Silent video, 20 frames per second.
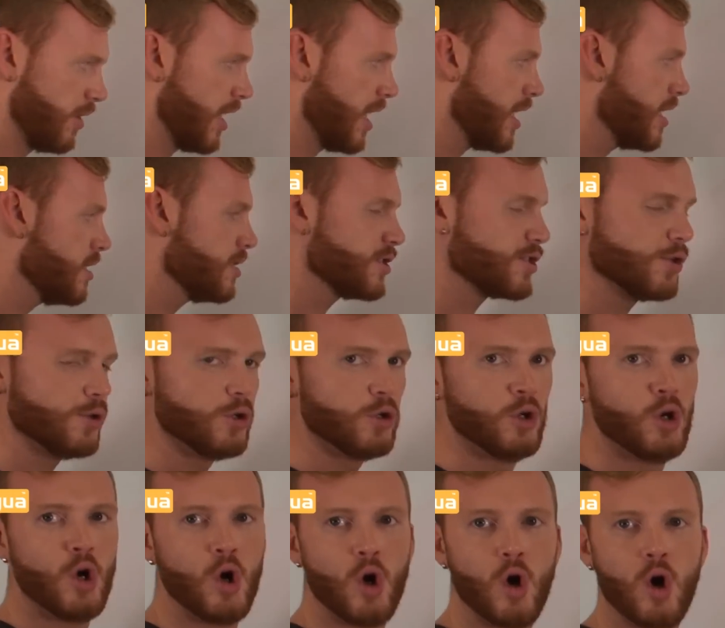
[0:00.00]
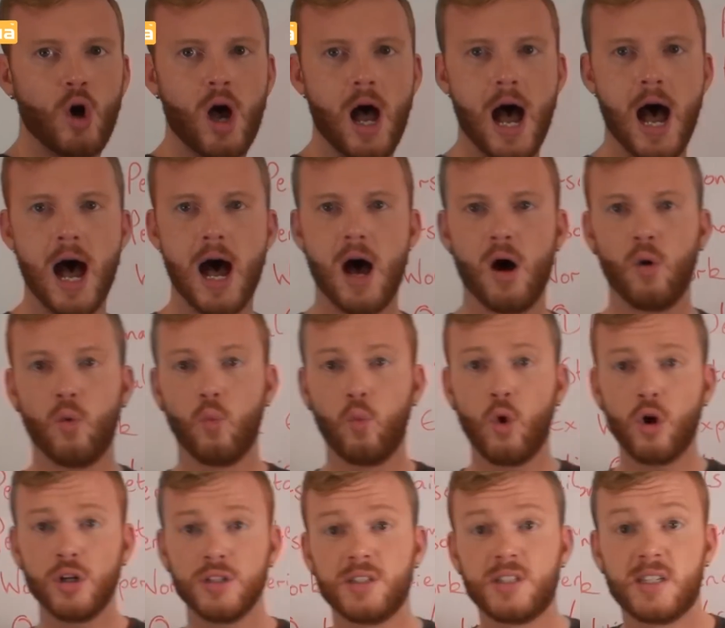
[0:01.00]
Okay, so
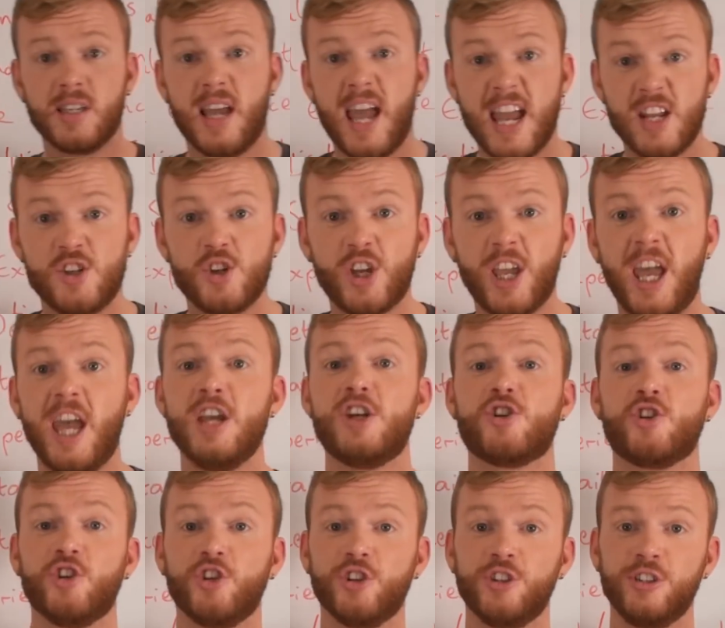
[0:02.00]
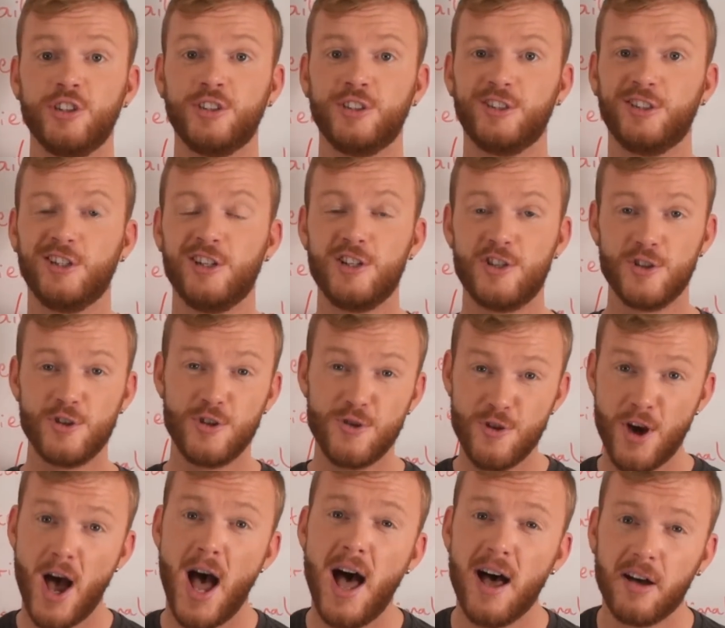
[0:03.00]
what education do you
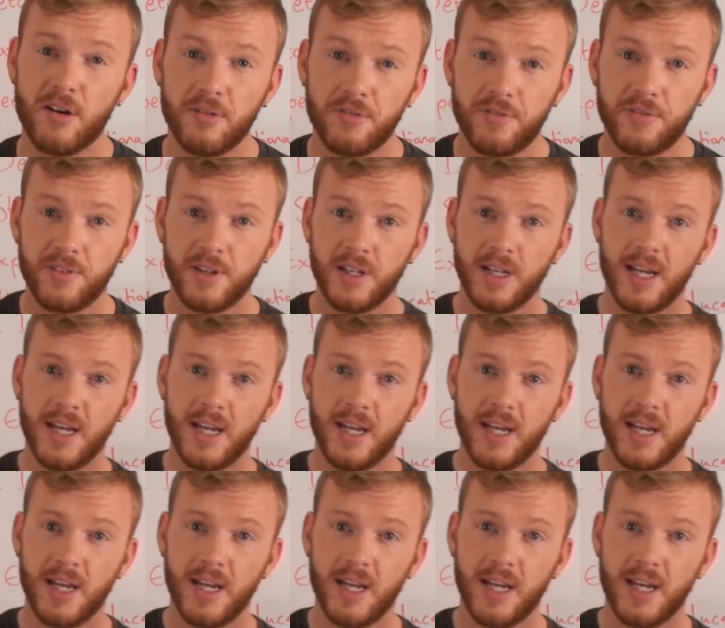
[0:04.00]
have?